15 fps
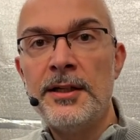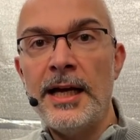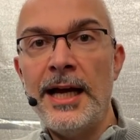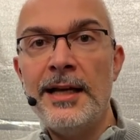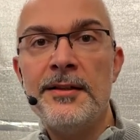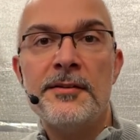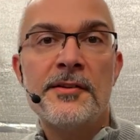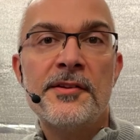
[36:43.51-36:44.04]

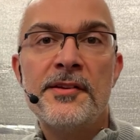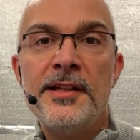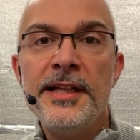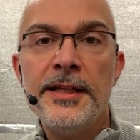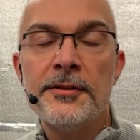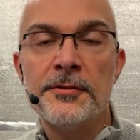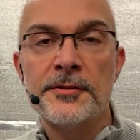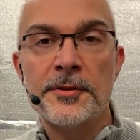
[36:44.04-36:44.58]
and
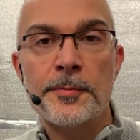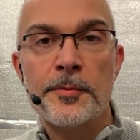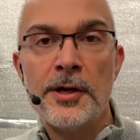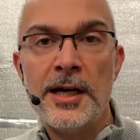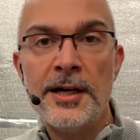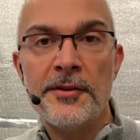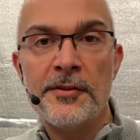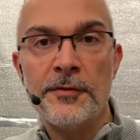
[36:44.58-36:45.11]
still the
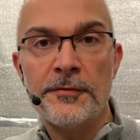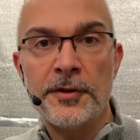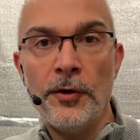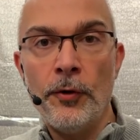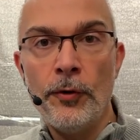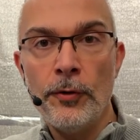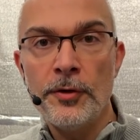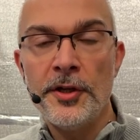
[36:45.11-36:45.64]
price of the
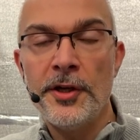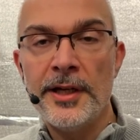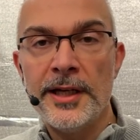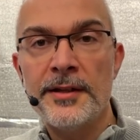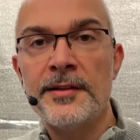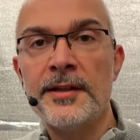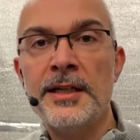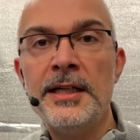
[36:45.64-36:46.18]
whole
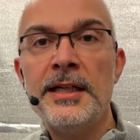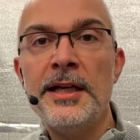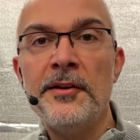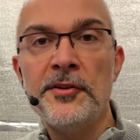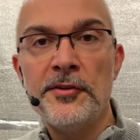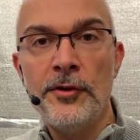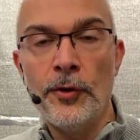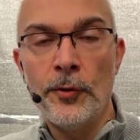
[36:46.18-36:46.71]
unit
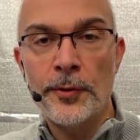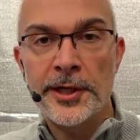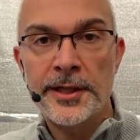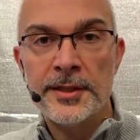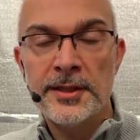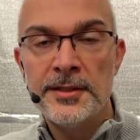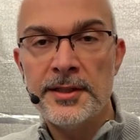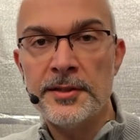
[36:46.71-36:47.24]
is
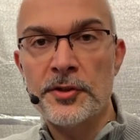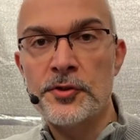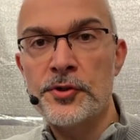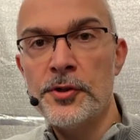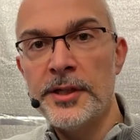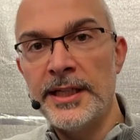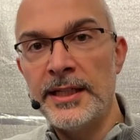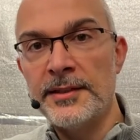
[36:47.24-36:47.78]
lower than the
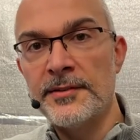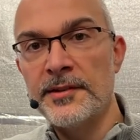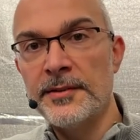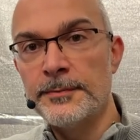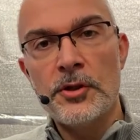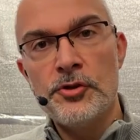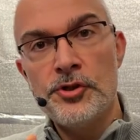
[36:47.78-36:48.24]
Joyalens.